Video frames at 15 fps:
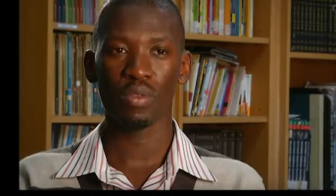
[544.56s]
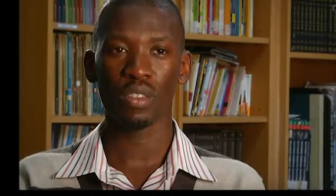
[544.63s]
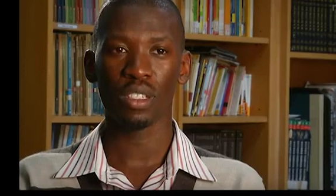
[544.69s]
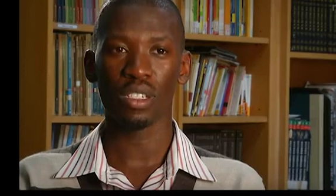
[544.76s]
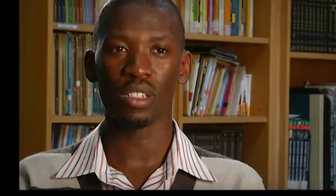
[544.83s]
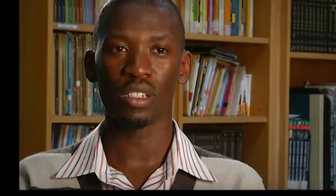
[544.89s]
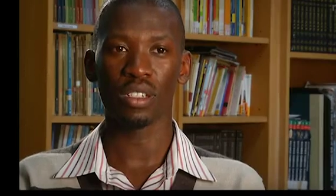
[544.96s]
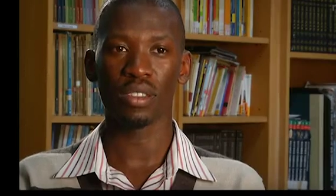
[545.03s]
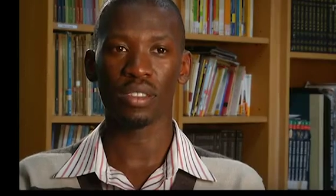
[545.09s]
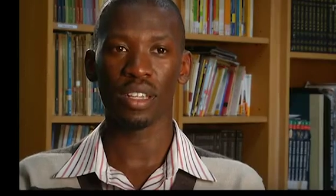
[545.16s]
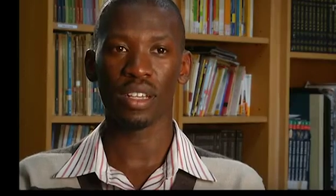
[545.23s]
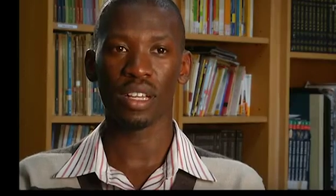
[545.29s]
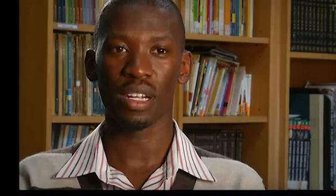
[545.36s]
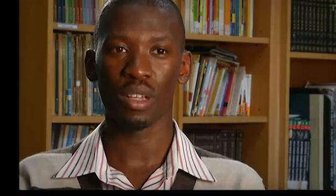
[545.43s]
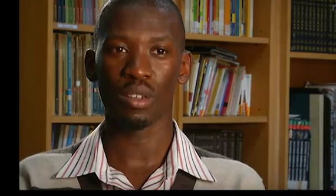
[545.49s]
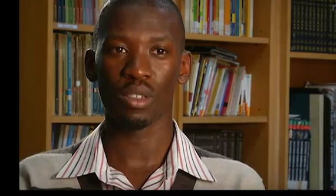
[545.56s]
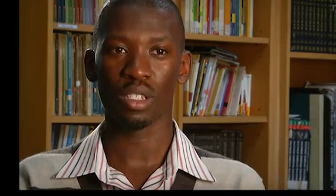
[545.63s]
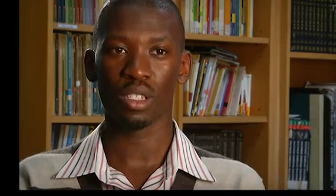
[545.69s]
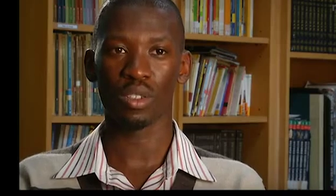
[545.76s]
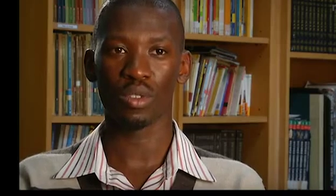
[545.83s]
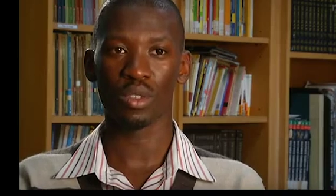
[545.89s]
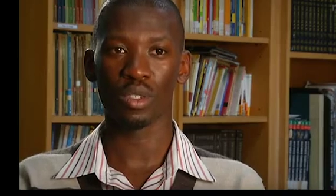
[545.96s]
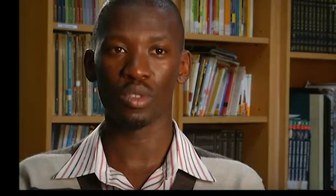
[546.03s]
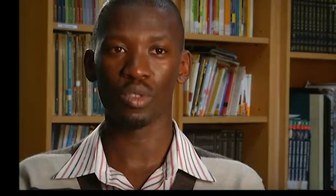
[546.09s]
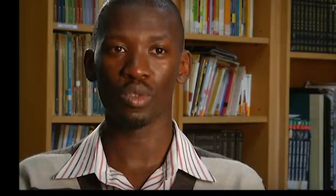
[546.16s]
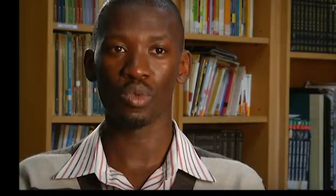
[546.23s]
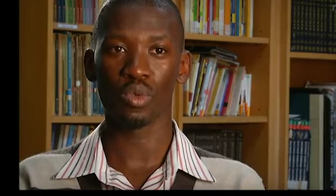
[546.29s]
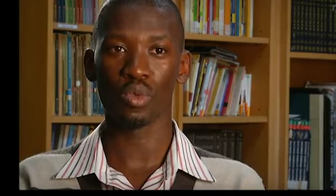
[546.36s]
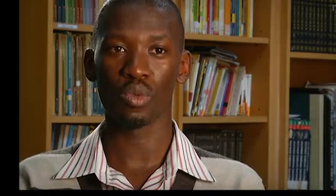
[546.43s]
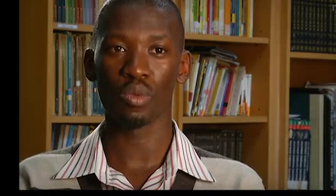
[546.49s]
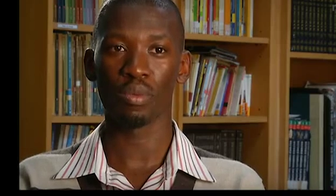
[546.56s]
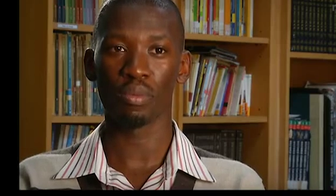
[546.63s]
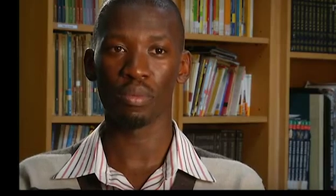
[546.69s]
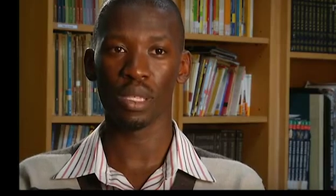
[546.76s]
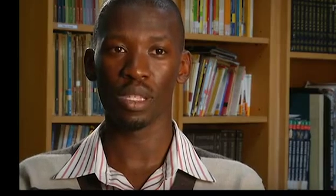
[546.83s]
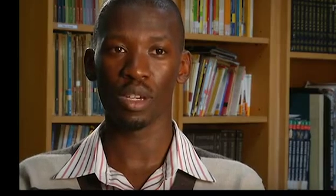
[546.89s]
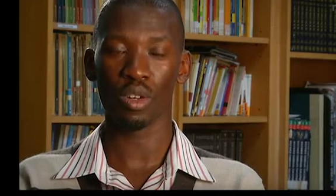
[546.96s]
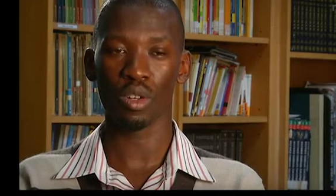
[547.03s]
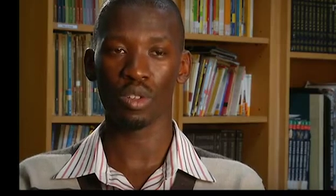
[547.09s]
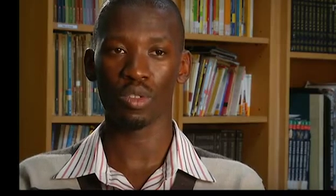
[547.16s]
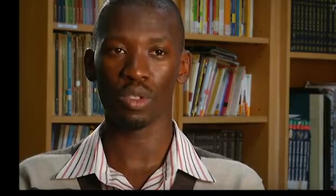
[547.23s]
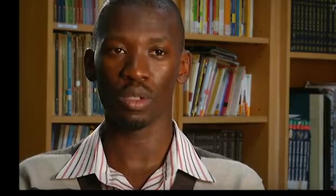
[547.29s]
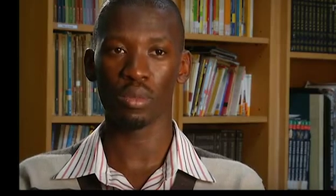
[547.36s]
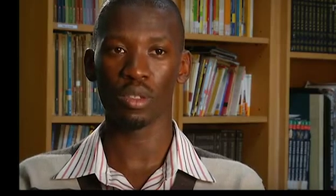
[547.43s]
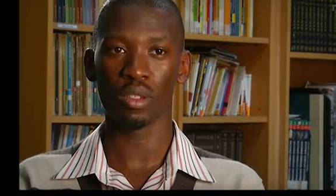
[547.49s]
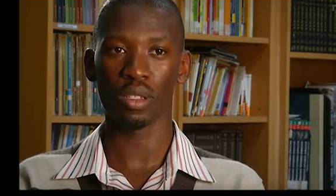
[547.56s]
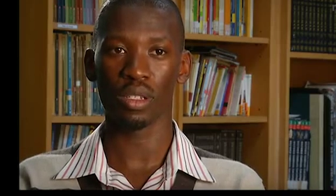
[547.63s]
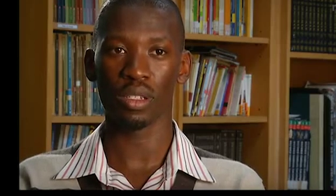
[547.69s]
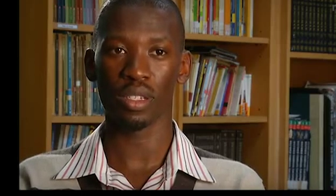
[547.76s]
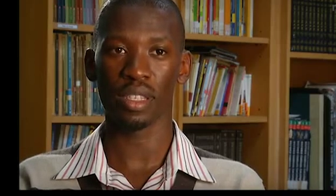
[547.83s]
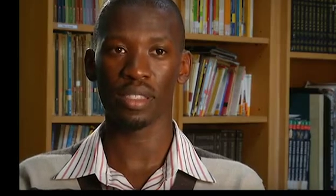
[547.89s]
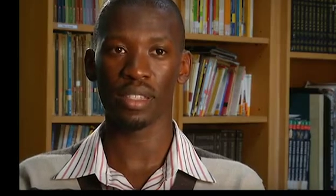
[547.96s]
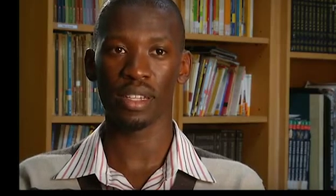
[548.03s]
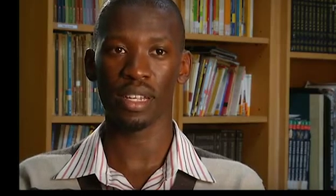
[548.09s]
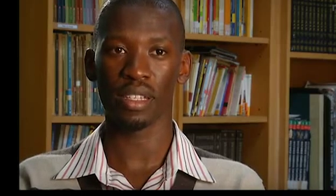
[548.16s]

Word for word: of teaching that allows children to be the contributors in the